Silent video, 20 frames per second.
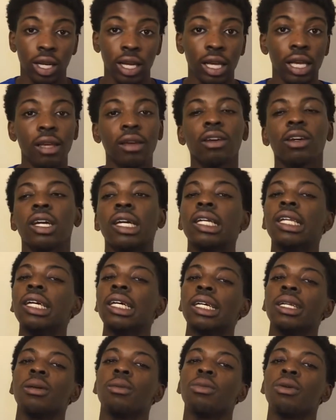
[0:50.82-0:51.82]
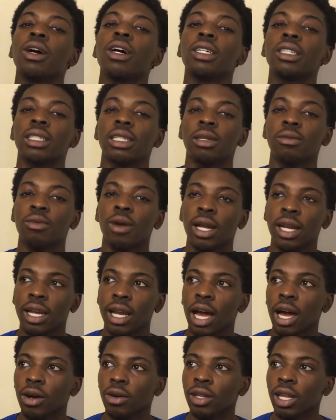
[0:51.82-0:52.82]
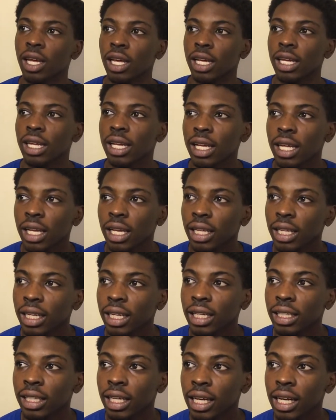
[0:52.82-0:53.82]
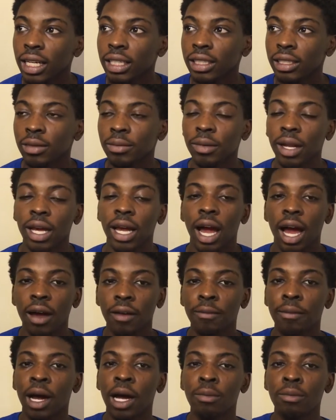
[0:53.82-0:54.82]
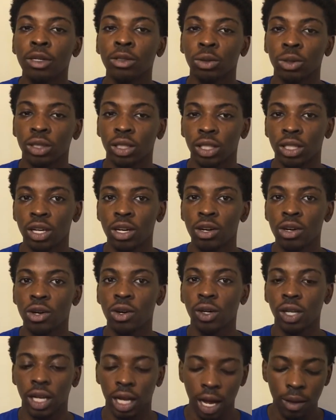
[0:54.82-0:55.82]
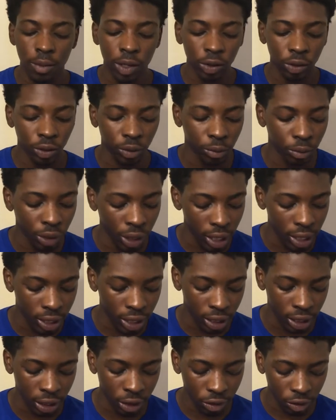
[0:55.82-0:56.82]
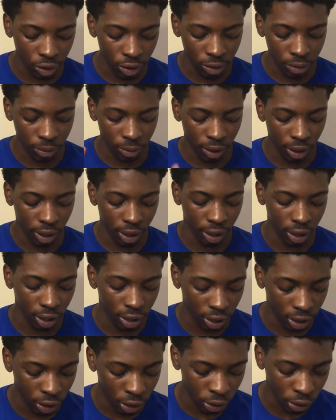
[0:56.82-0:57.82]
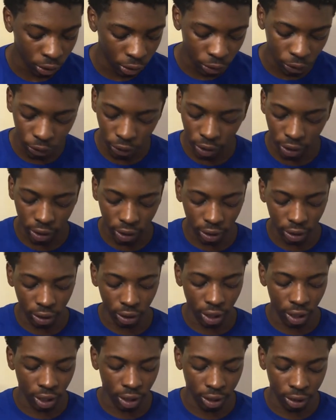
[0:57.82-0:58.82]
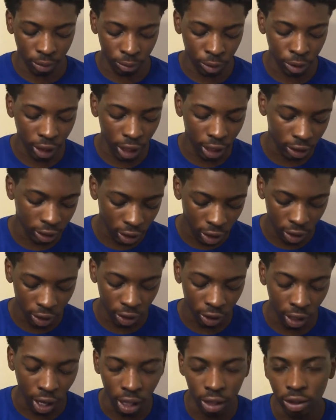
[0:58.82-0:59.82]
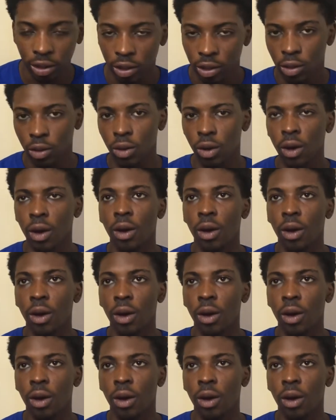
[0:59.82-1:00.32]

LeBron's team right now. Like, they got some, like, I mess with the young core. Like, I mess with Brandon Ingram, Kuz, Josh Hart, Lonzo.